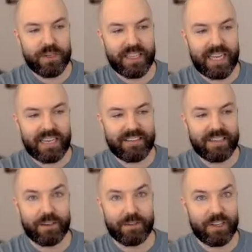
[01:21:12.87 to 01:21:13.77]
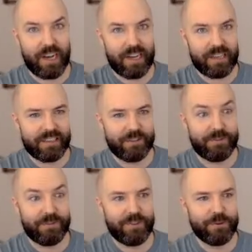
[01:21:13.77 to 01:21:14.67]
idea of cognitive
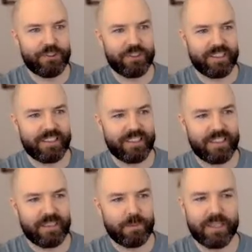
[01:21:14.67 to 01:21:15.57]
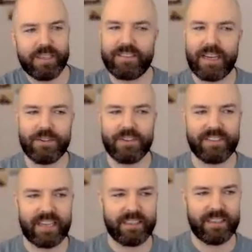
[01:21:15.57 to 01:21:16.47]
fusion, but it sounds
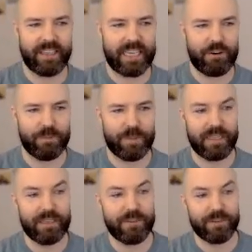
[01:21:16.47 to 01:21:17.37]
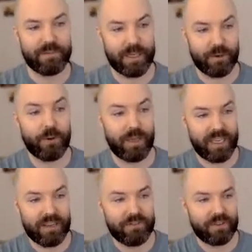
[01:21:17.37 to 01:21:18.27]
exactly like how I've been living my whole
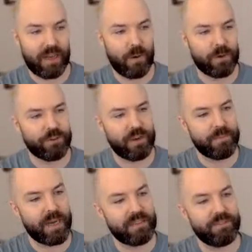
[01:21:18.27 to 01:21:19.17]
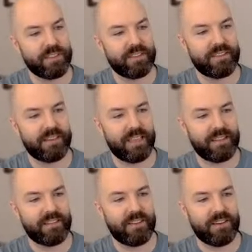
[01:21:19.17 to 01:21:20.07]
life. I want to try mindfulness to let
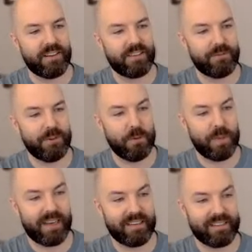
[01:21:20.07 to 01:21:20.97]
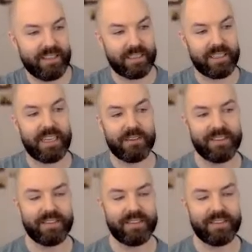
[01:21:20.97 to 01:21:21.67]
these thoughts float past like clouds.